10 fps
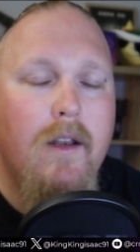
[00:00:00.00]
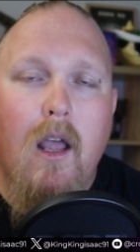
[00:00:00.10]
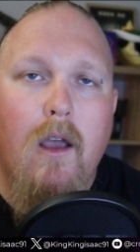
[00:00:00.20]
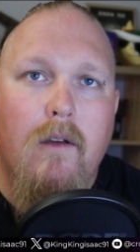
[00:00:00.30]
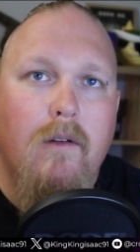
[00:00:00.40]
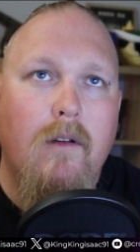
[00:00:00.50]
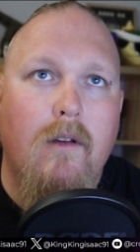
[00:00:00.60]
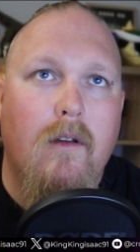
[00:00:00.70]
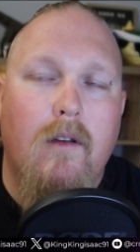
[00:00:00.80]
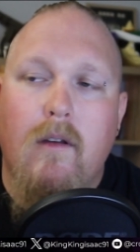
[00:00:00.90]
No,
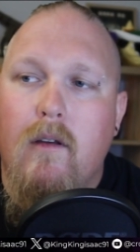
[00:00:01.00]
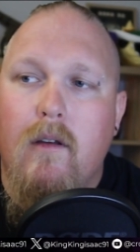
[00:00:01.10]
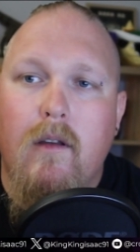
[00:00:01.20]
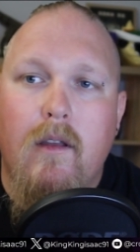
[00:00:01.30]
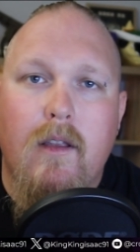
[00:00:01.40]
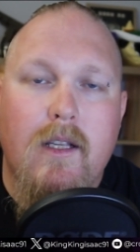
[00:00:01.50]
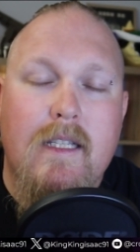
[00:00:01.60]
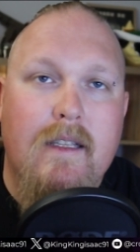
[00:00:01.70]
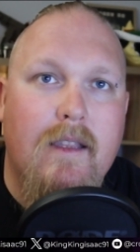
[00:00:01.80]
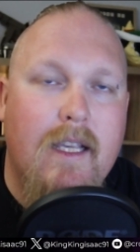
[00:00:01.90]

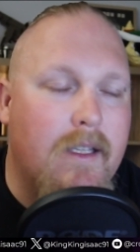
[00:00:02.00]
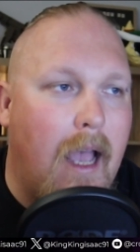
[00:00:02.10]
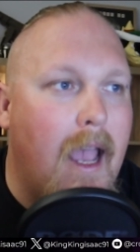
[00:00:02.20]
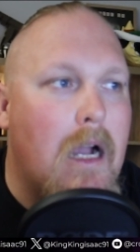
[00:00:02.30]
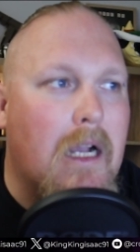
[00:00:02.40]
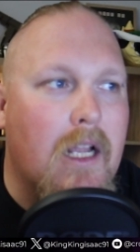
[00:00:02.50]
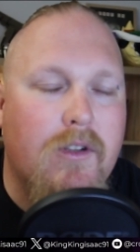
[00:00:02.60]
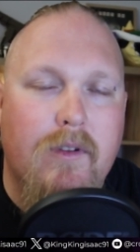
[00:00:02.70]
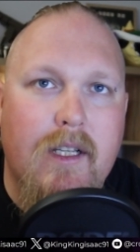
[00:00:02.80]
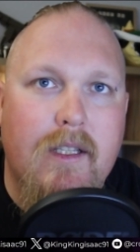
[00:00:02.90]
these are our
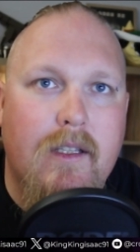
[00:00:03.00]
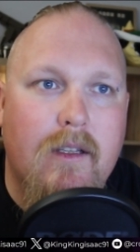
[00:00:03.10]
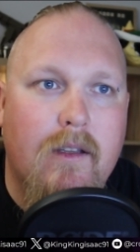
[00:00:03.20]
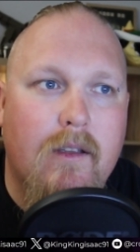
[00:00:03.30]
countries.